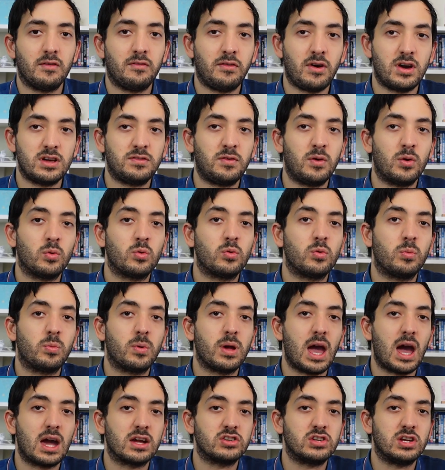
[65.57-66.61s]
First thing we'll be
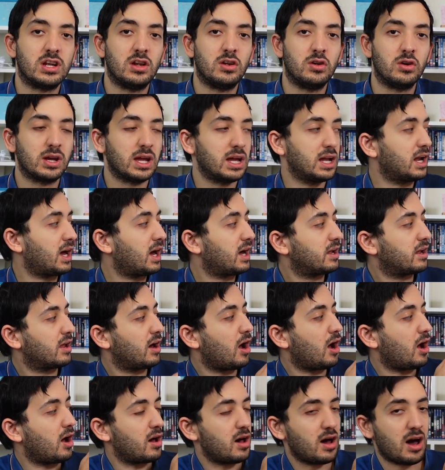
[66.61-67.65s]
actually looking at
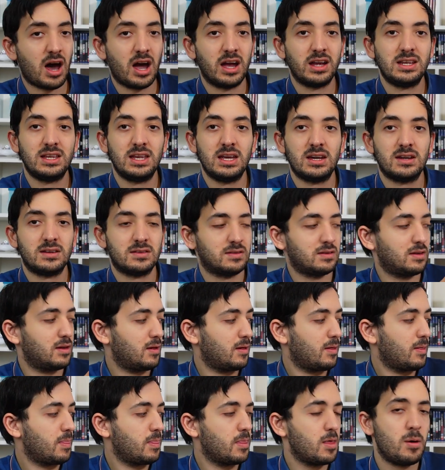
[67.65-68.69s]
are ideas,
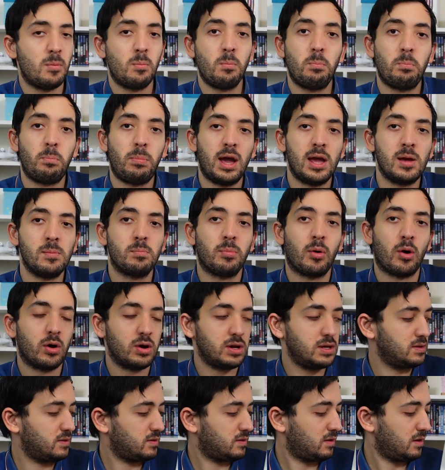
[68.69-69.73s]
pain
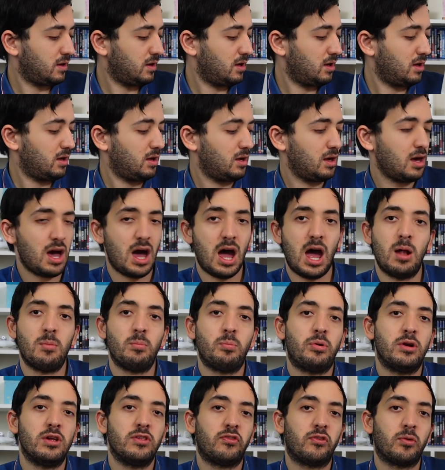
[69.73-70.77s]
points, and
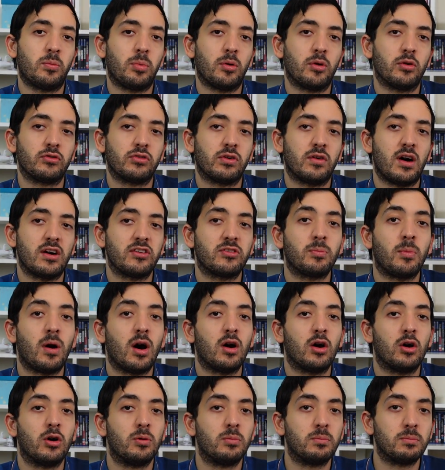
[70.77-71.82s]
principles of our smart
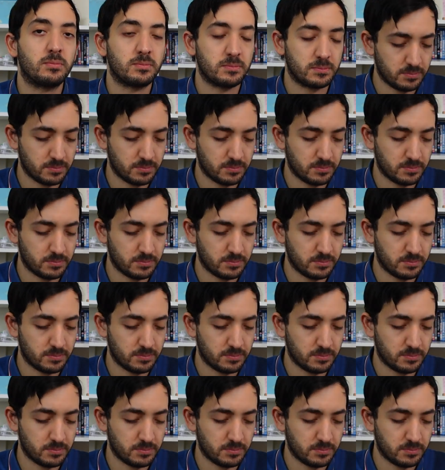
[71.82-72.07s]
home.